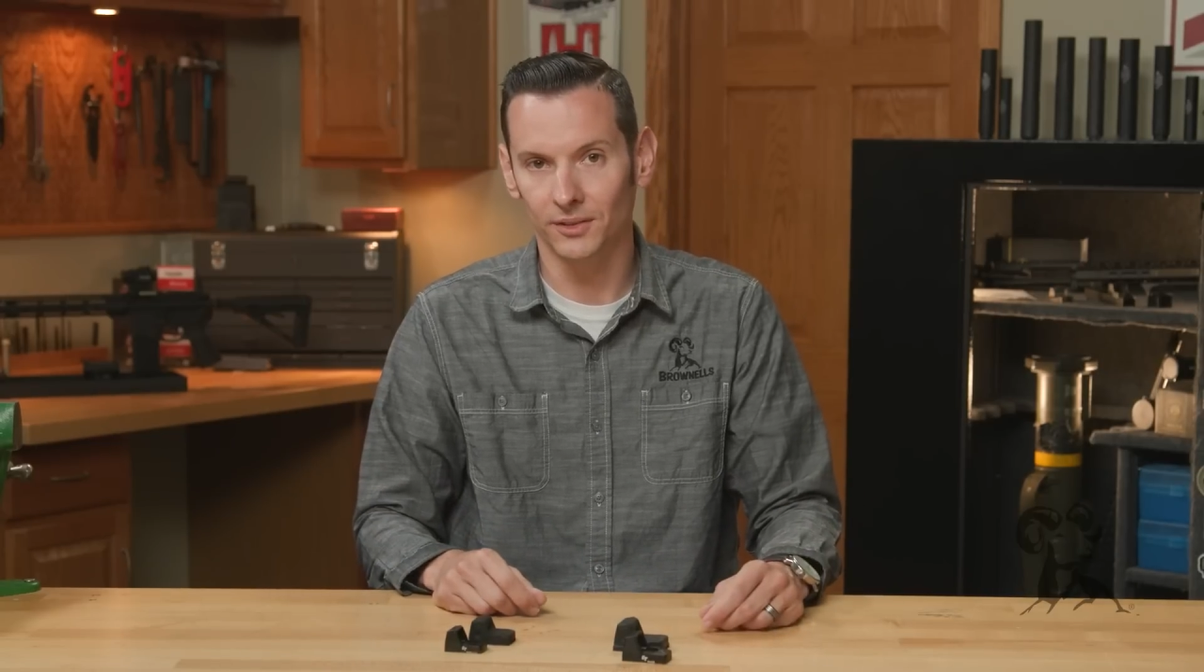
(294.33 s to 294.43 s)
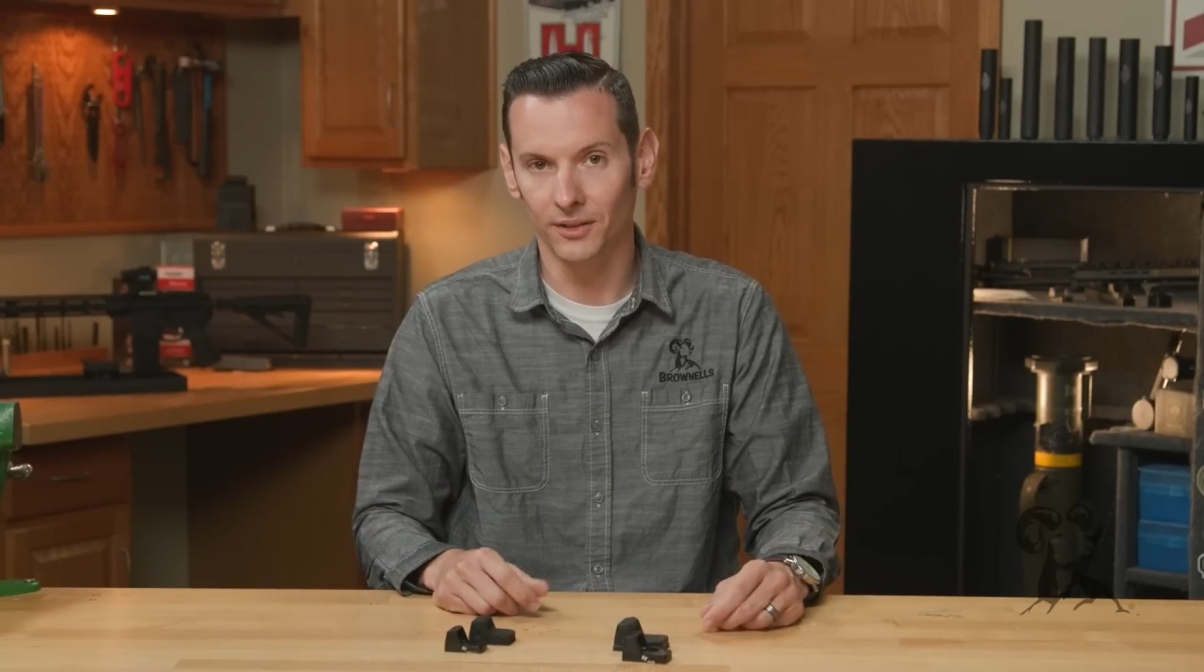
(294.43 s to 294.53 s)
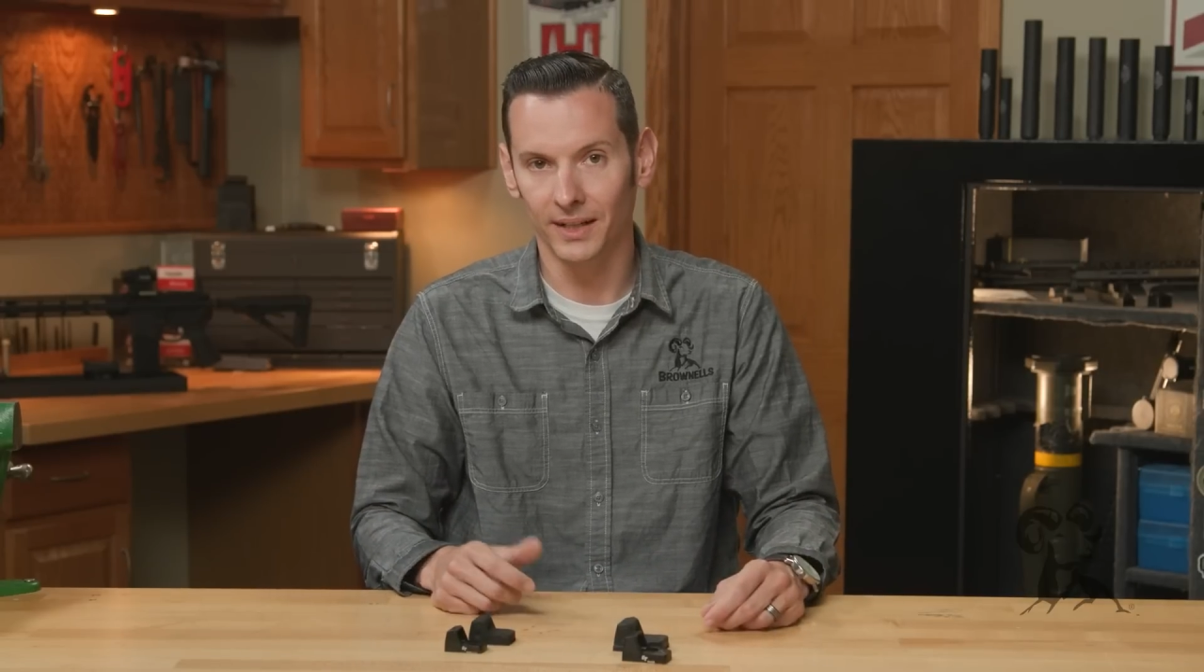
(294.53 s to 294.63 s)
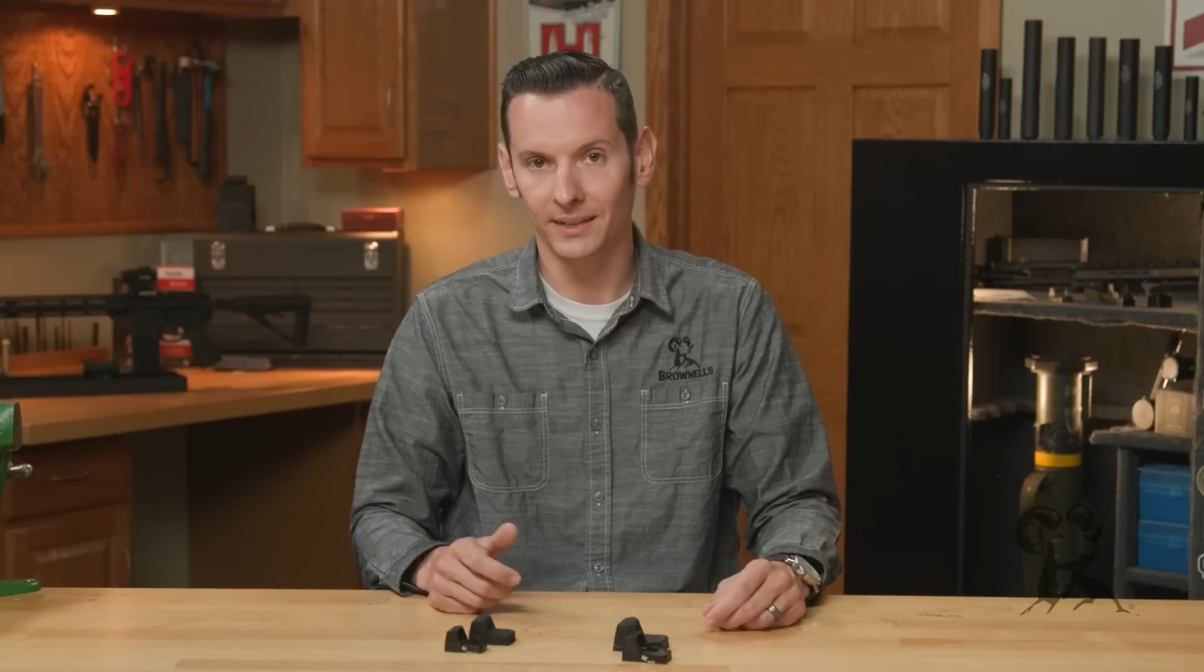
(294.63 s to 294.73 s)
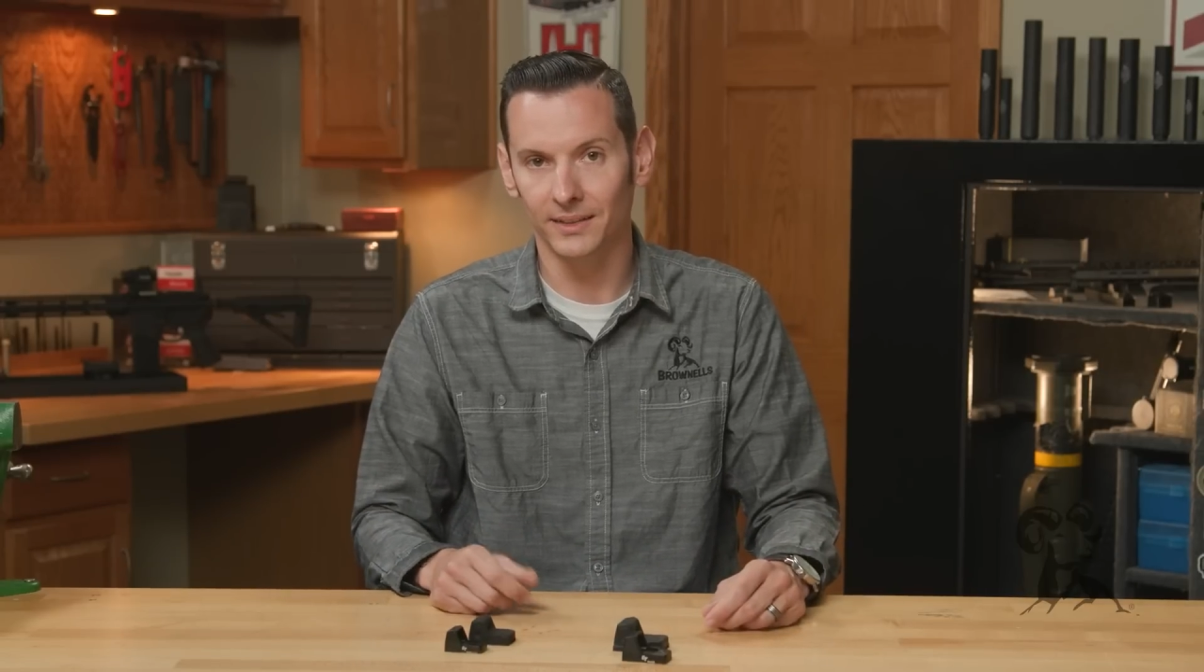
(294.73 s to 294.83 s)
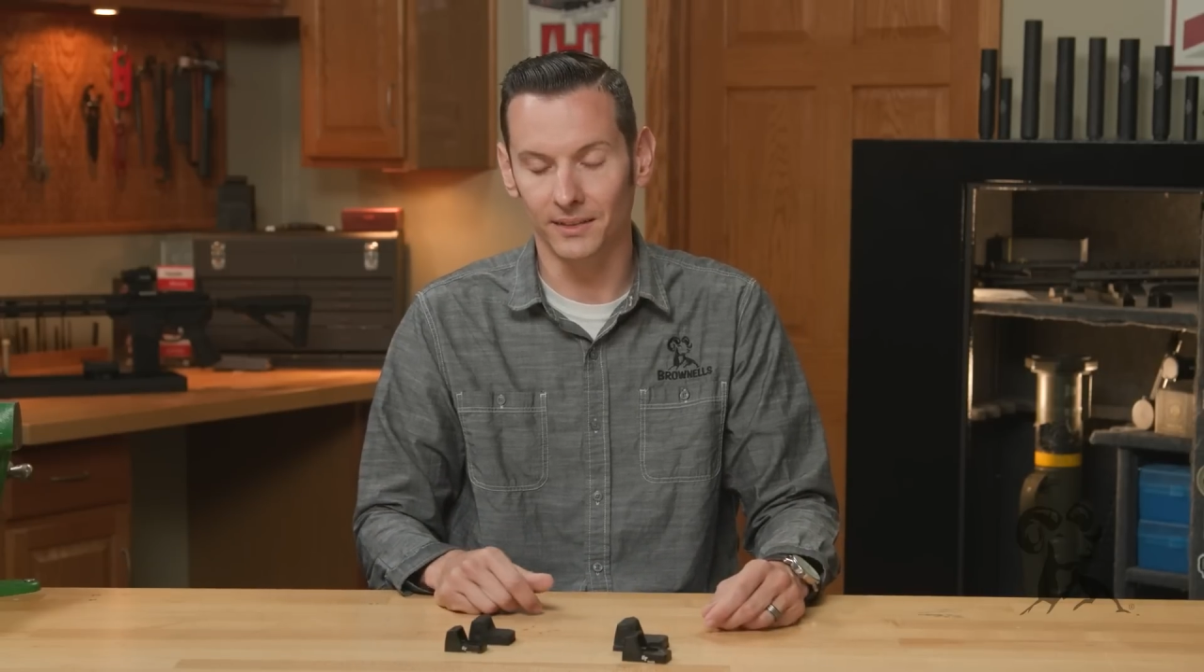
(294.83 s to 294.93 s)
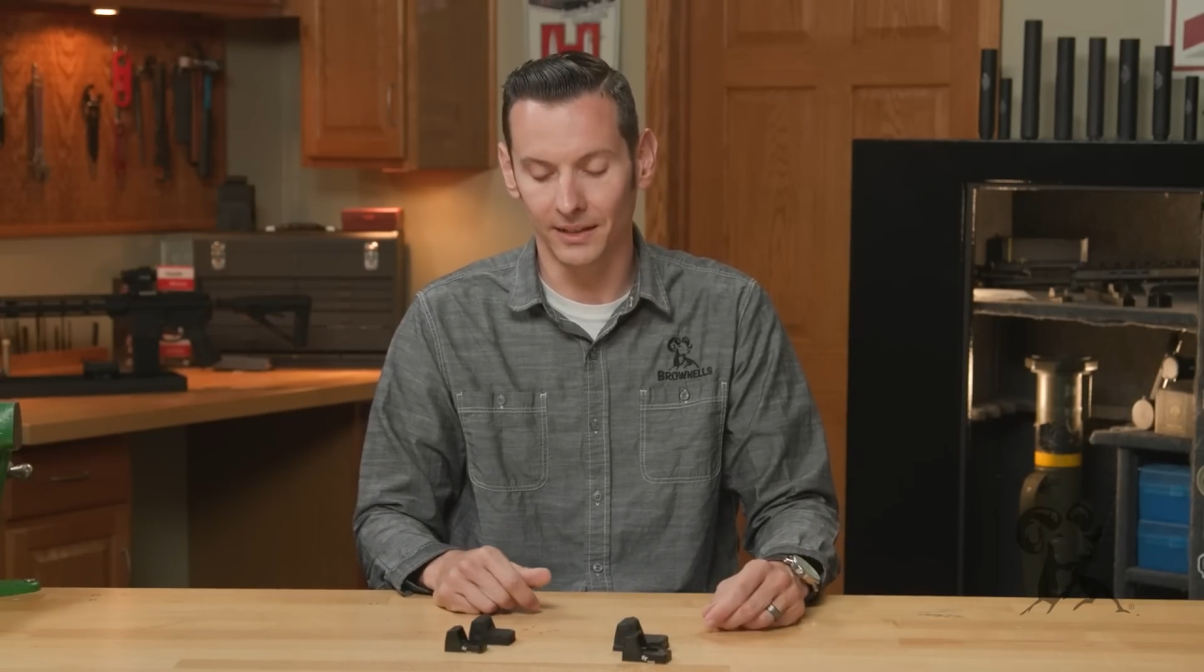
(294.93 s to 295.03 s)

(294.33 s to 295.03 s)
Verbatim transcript: their handgun